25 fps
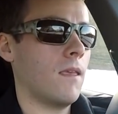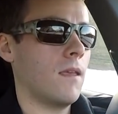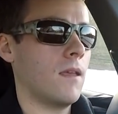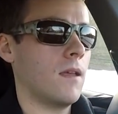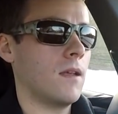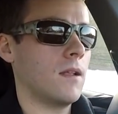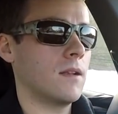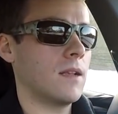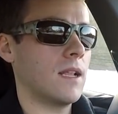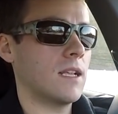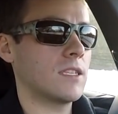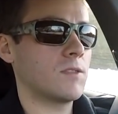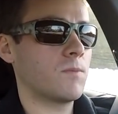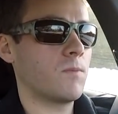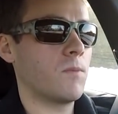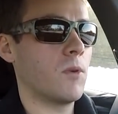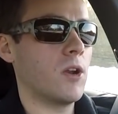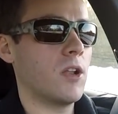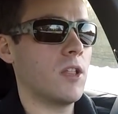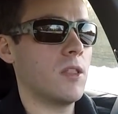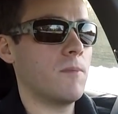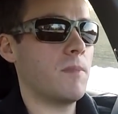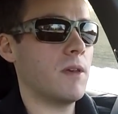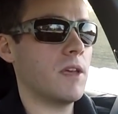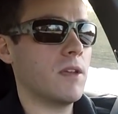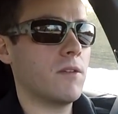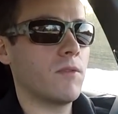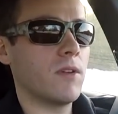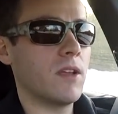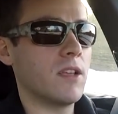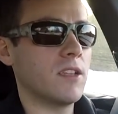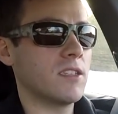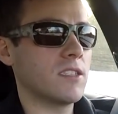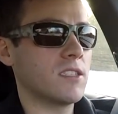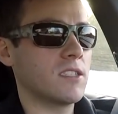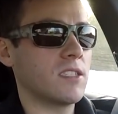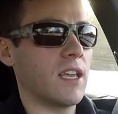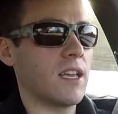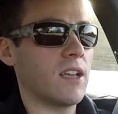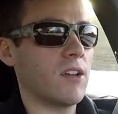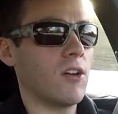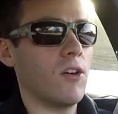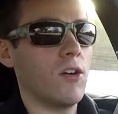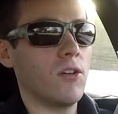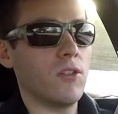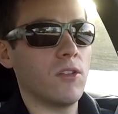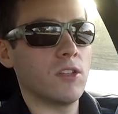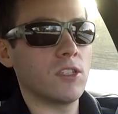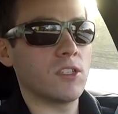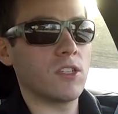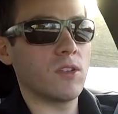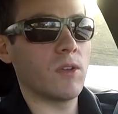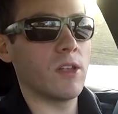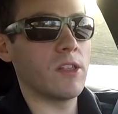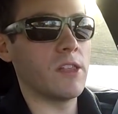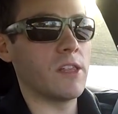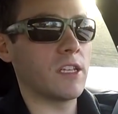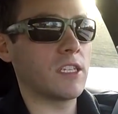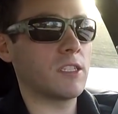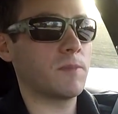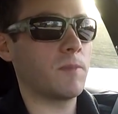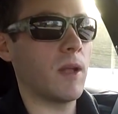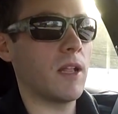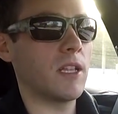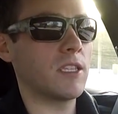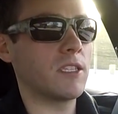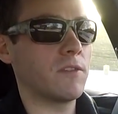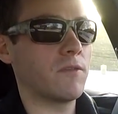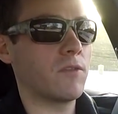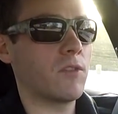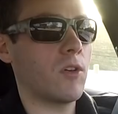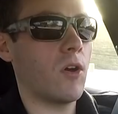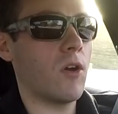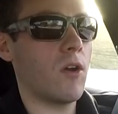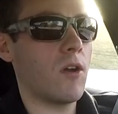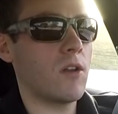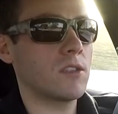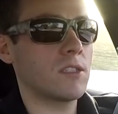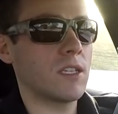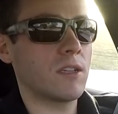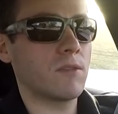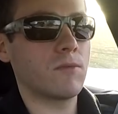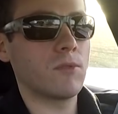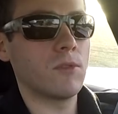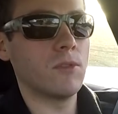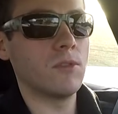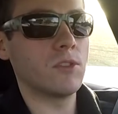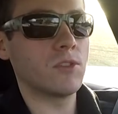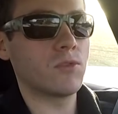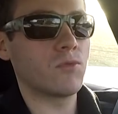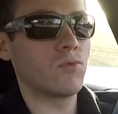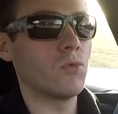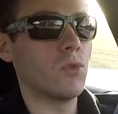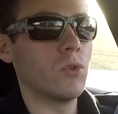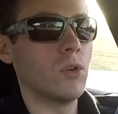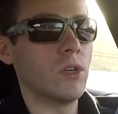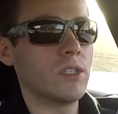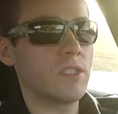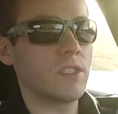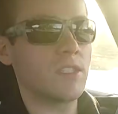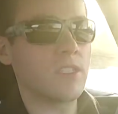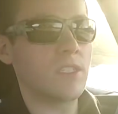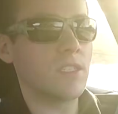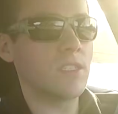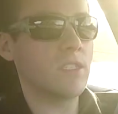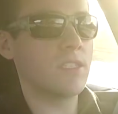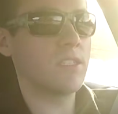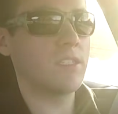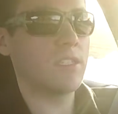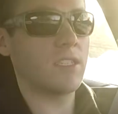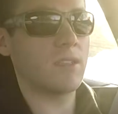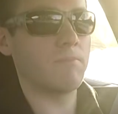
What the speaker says: That's one of the big reasons, like all those really expensive cars like Rolls Royces and